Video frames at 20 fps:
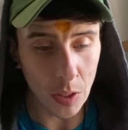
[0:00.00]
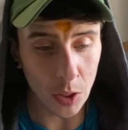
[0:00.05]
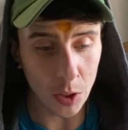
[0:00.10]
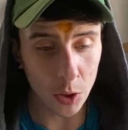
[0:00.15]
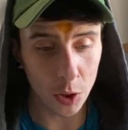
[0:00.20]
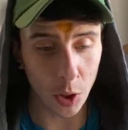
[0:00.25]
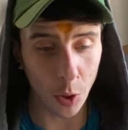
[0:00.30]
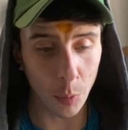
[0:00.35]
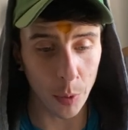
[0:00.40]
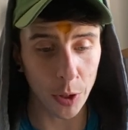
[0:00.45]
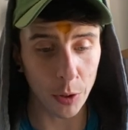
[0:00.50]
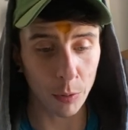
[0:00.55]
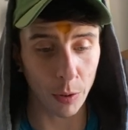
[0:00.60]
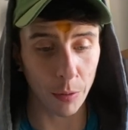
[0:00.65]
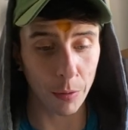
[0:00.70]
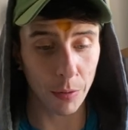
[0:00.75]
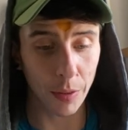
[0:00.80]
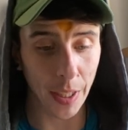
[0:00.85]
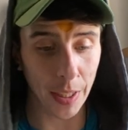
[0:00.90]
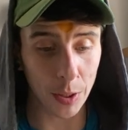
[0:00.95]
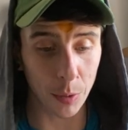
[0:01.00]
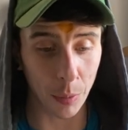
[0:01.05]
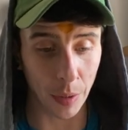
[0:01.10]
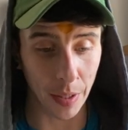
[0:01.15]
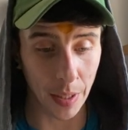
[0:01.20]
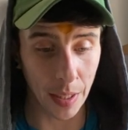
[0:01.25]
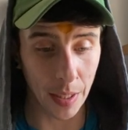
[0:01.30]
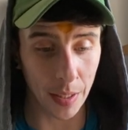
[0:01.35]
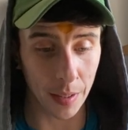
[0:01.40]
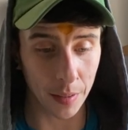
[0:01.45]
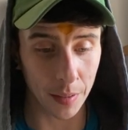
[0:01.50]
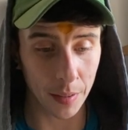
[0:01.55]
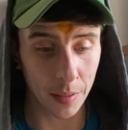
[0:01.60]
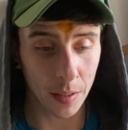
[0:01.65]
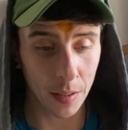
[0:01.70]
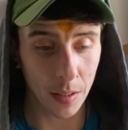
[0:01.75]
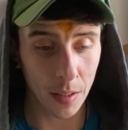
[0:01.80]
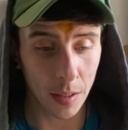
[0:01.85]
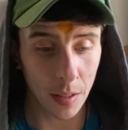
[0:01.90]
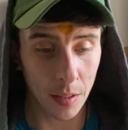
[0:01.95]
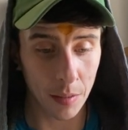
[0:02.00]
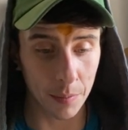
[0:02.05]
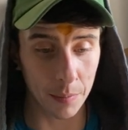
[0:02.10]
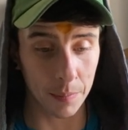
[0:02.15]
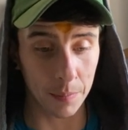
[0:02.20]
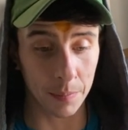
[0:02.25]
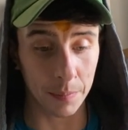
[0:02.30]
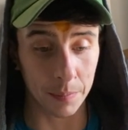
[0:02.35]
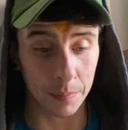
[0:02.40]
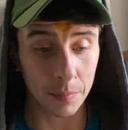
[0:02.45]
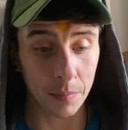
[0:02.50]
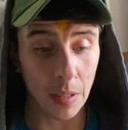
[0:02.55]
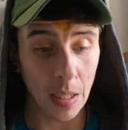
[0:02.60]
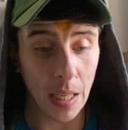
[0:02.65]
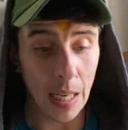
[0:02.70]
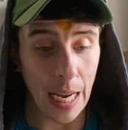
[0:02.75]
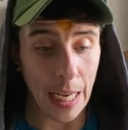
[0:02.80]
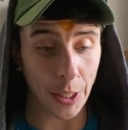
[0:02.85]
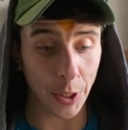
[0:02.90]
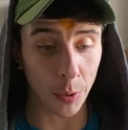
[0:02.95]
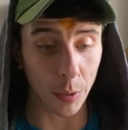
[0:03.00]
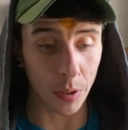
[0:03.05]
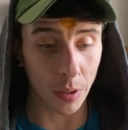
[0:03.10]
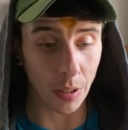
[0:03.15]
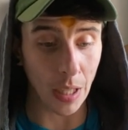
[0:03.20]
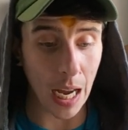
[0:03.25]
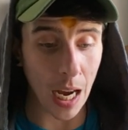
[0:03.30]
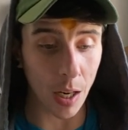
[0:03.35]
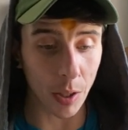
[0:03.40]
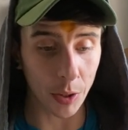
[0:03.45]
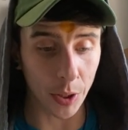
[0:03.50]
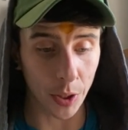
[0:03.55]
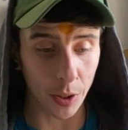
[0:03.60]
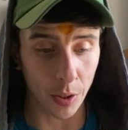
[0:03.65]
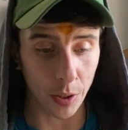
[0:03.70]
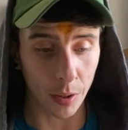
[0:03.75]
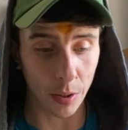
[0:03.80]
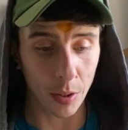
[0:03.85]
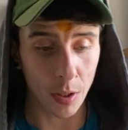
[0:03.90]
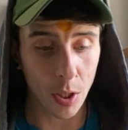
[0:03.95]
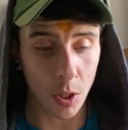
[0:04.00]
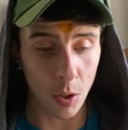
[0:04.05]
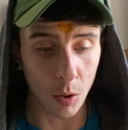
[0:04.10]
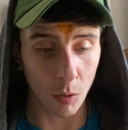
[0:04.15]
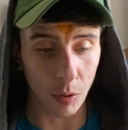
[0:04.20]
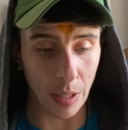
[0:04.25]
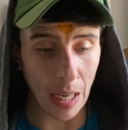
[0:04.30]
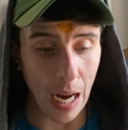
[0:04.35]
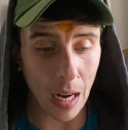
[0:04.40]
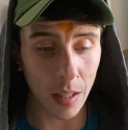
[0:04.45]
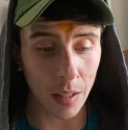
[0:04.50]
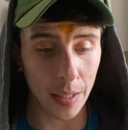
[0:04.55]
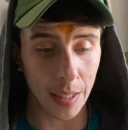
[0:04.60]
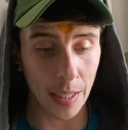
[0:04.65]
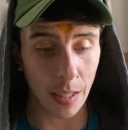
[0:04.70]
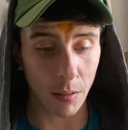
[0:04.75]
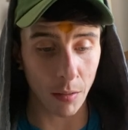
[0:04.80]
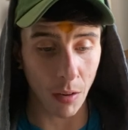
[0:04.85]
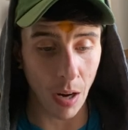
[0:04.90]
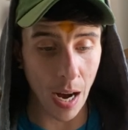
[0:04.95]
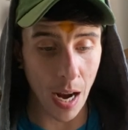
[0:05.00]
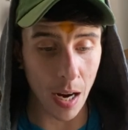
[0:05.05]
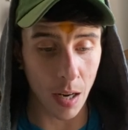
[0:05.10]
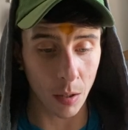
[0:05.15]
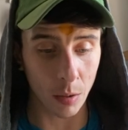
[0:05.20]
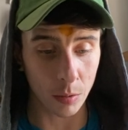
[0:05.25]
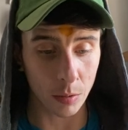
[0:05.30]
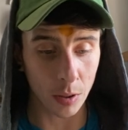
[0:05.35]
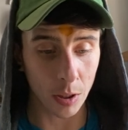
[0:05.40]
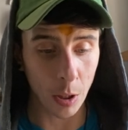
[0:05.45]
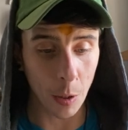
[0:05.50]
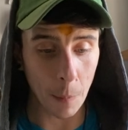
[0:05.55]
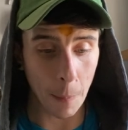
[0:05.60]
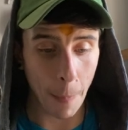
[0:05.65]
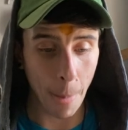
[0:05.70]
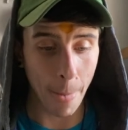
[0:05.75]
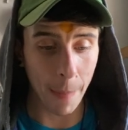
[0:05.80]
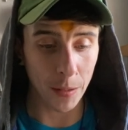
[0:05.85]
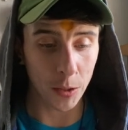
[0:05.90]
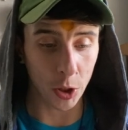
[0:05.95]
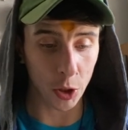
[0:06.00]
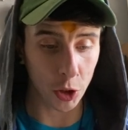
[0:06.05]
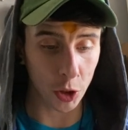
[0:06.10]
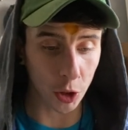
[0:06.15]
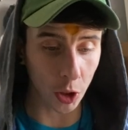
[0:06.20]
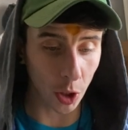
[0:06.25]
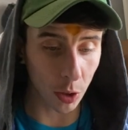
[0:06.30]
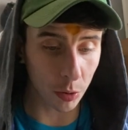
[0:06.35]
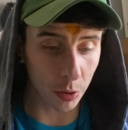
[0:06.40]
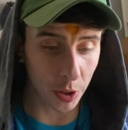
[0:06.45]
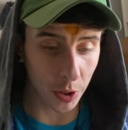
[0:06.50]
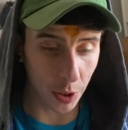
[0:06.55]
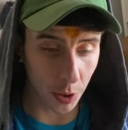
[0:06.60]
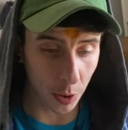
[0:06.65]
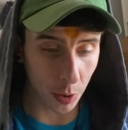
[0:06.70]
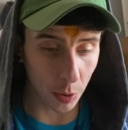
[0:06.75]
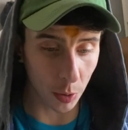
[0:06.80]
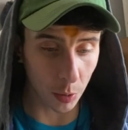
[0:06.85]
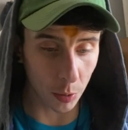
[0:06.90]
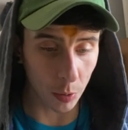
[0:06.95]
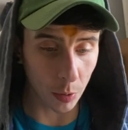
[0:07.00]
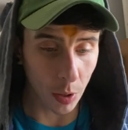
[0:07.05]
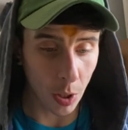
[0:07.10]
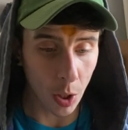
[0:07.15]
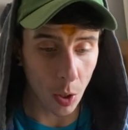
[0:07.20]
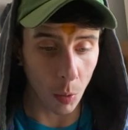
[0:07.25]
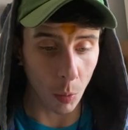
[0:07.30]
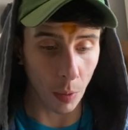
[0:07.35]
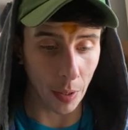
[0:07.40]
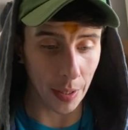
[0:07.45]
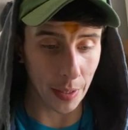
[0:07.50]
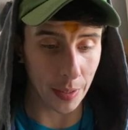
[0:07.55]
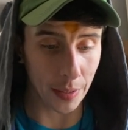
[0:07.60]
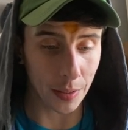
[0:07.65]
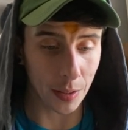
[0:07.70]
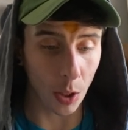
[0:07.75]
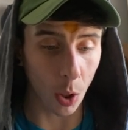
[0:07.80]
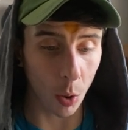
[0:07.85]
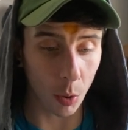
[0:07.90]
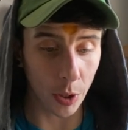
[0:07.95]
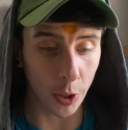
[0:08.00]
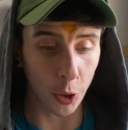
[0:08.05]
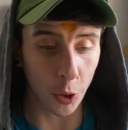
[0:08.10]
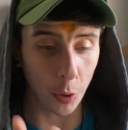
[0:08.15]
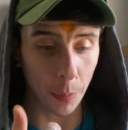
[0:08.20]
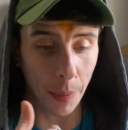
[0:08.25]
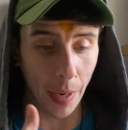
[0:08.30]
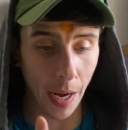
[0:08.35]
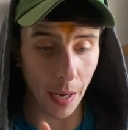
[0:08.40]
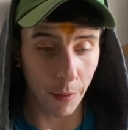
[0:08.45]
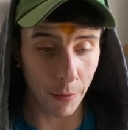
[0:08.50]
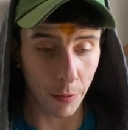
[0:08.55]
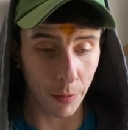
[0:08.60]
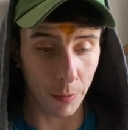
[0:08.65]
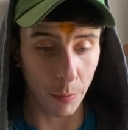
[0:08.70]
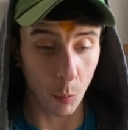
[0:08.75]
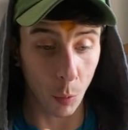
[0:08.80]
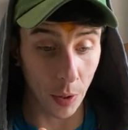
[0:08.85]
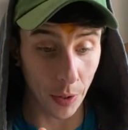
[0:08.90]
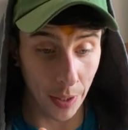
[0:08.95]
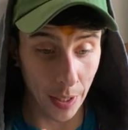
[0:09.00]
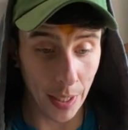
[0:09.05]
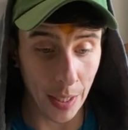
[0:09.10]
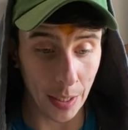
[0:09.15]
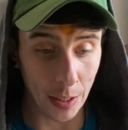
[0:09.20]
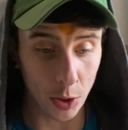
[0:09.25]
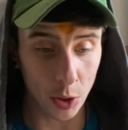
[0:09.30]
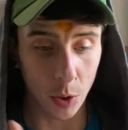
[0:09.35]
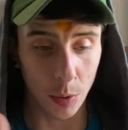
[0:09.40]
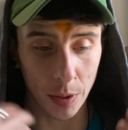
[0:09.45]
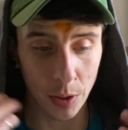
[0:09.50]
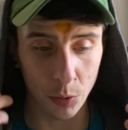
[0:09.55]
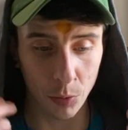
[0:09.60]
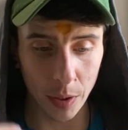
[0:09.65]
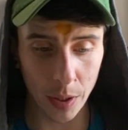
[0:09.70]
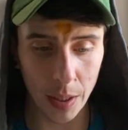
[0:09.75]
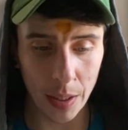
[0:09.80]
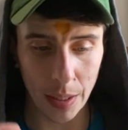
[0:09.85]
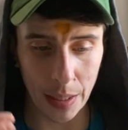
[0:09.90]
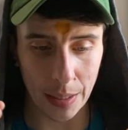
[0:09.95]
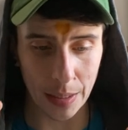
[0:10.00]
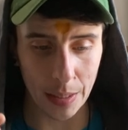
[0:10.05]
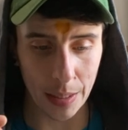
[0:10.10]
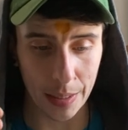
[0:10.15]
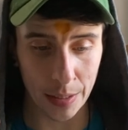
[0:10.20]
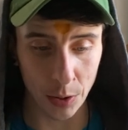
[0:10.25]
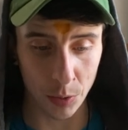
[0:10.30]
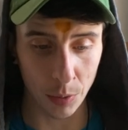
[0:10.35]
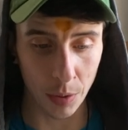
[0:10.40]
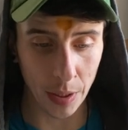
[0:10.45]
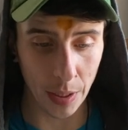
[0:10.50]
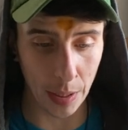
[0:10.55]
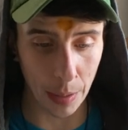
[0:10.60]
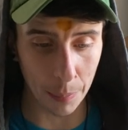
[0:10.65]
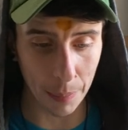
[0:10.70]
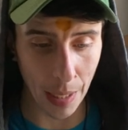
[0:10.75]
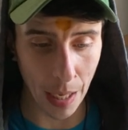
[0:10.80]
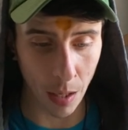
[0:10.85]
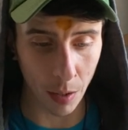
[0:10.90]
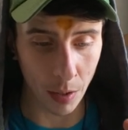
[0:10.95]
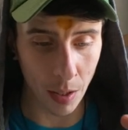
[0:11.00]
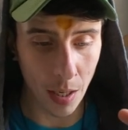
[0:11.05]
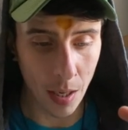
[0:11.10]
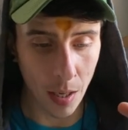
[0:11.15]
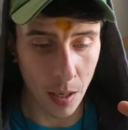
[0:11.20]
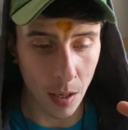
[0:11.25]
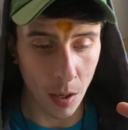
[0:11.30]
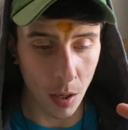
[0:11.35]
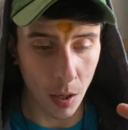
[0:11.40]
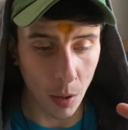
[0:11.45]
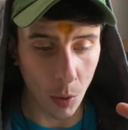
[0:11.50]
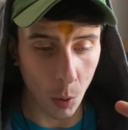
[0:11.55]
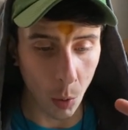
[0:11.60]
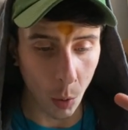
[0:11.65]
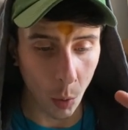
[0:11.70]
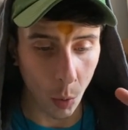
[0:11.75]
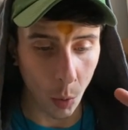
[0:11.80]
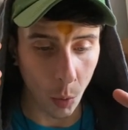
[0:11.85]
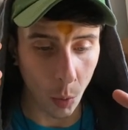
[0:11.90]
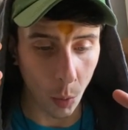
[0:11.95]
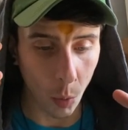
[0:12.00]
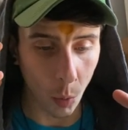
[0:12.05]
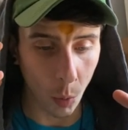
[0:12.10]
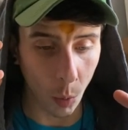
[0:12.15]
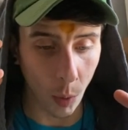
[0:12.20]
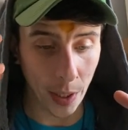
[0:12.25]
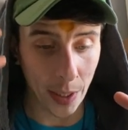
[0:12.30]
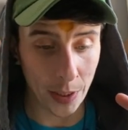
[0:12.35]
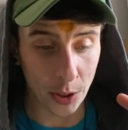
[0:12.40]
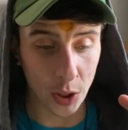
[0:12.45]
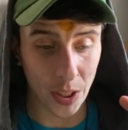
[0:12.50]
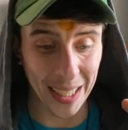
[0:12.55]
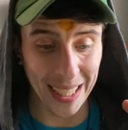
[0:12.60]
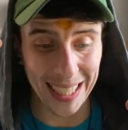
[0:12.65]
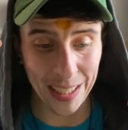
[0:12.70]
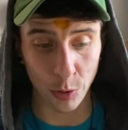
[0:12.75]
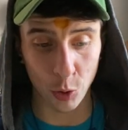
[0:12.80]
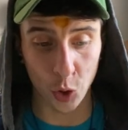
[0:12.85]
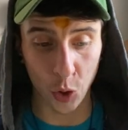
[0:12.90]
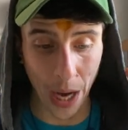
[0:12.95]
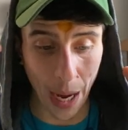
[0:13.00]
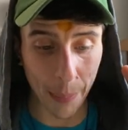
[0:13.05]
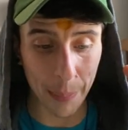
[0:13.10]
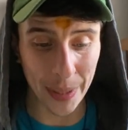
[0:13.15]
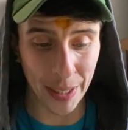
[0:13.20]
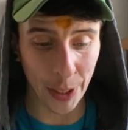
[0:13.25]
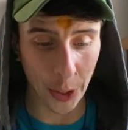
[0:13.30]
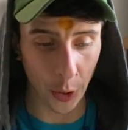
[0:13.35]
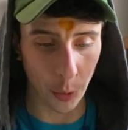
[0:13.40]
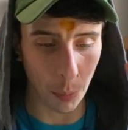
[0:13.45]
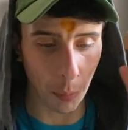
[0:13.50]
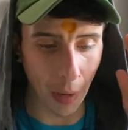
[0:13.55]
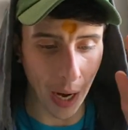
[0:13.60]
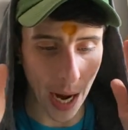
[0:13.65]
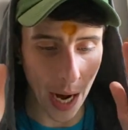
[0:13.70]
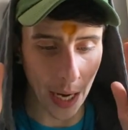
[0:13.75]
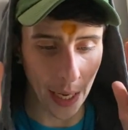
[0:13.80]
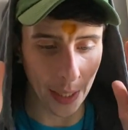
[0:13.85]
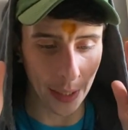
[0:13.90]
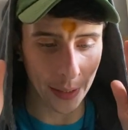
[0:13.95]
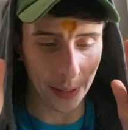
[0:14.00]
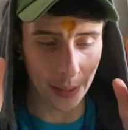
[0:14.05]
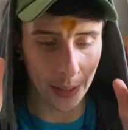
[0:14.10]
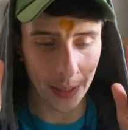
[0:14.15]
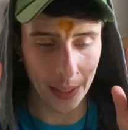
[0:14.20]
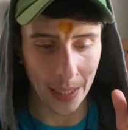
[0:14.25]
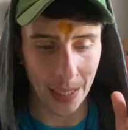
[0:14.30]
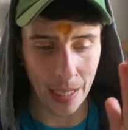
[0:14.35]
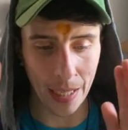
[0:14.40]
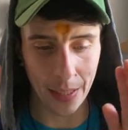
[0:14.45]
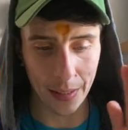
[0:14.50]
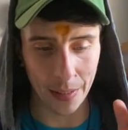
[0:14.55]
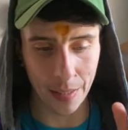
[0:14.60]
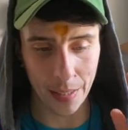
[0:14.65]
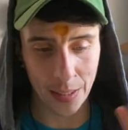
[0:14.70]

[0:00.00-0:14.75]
So when you reflect within and you allow your reality around to show you what is holding you back within. So it's really about what is trapping your mind in